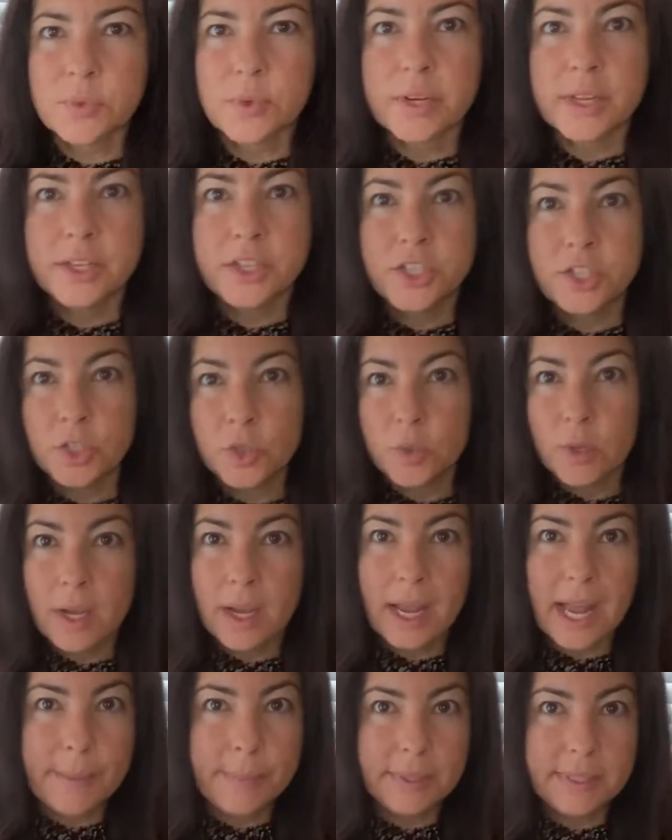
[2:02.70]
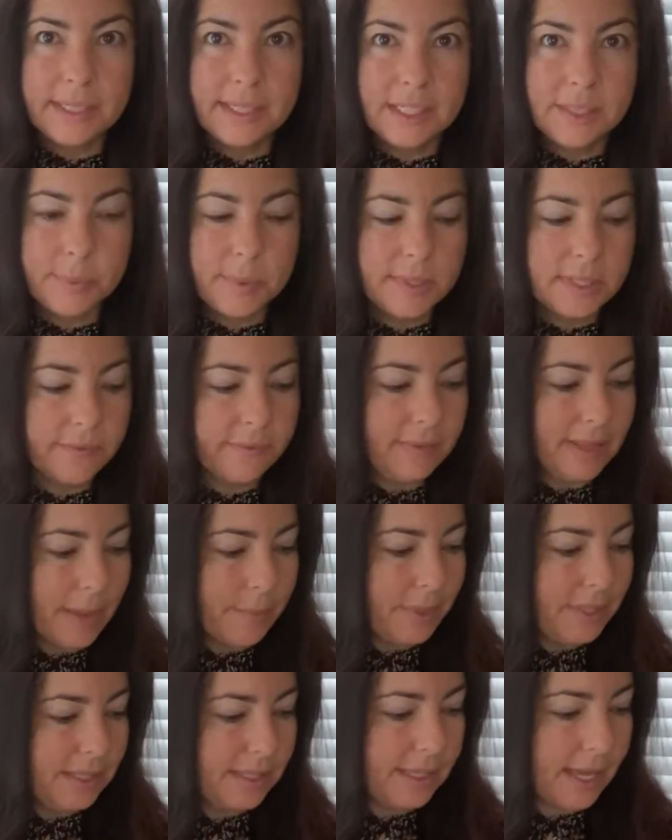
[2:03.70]
we're going to do a couple teaspoons of
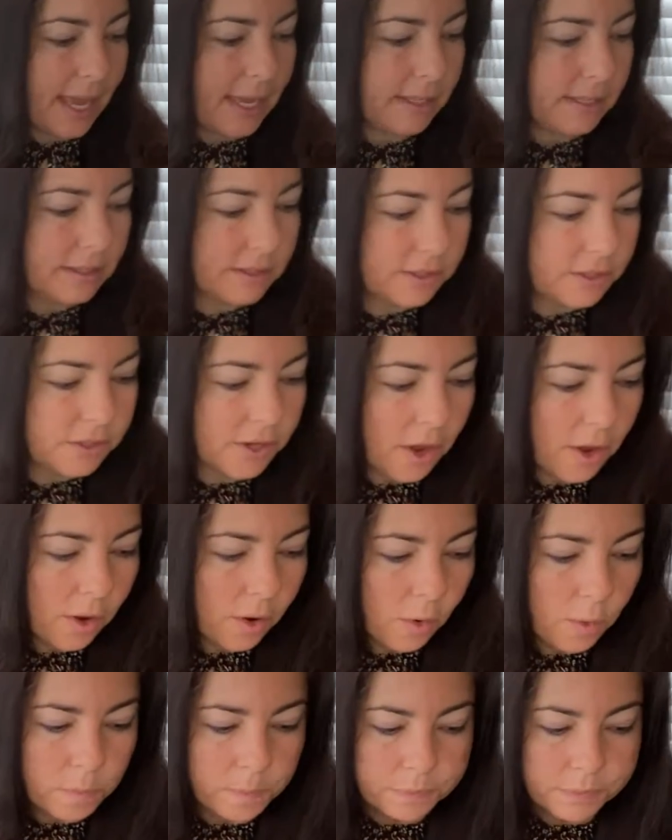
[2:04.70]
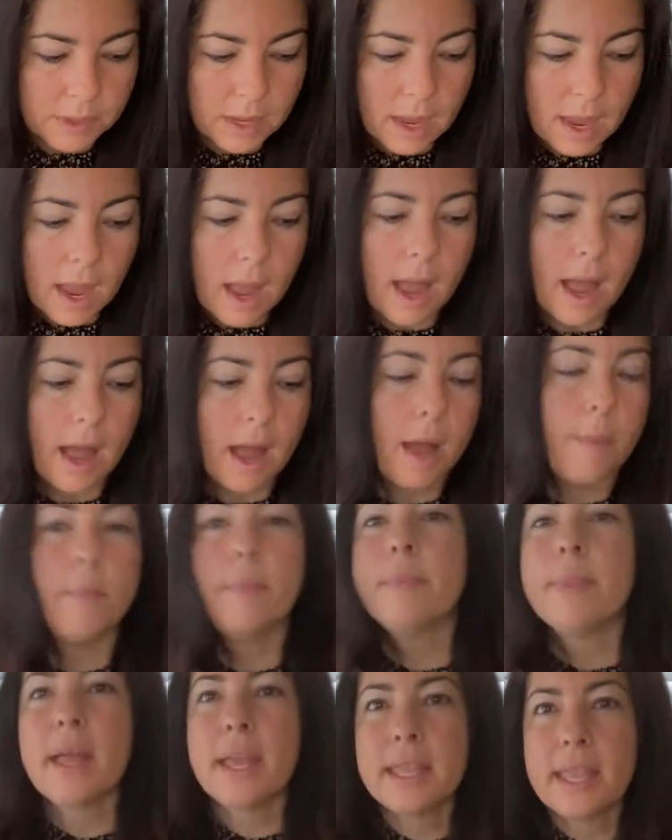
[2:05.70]
lemon zest. So
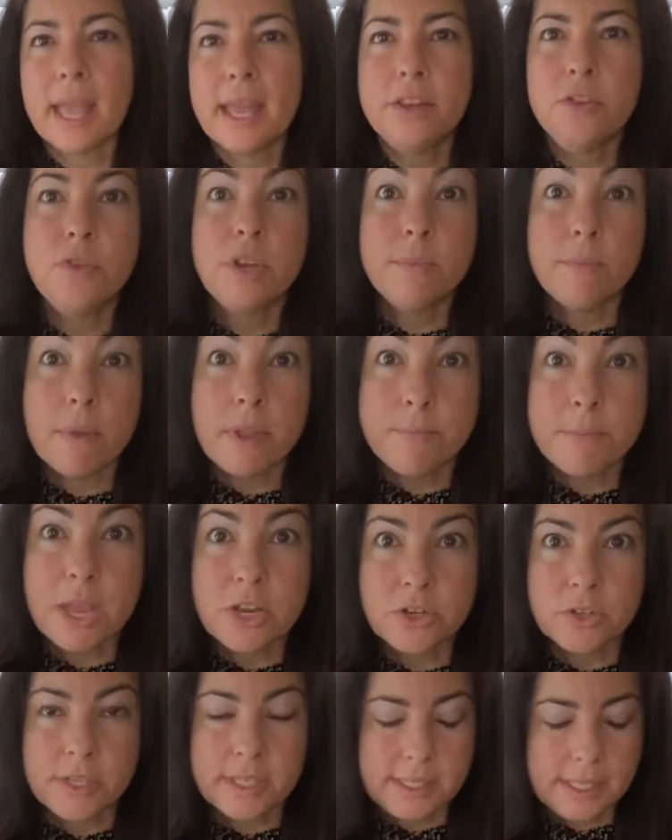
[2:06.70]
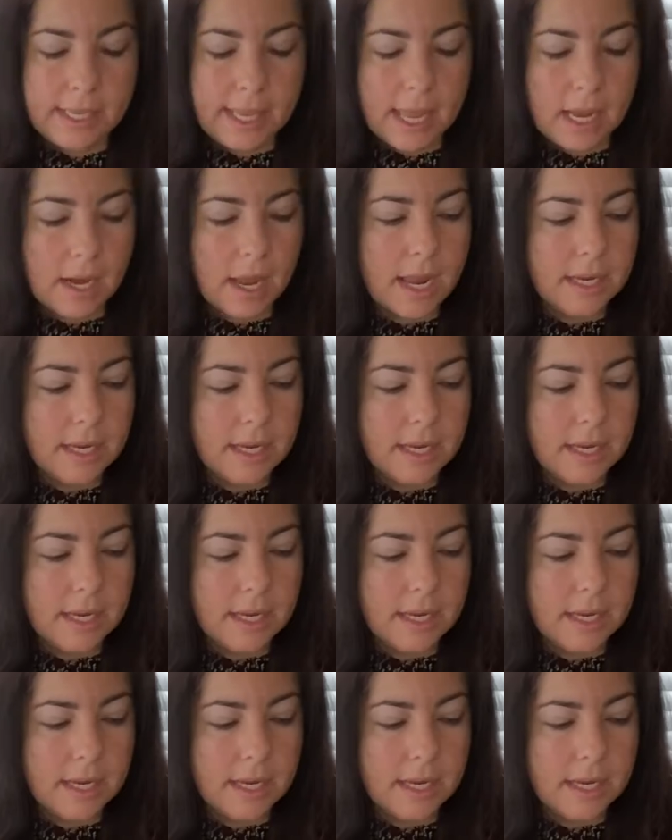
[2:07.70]
again, you can measure this again.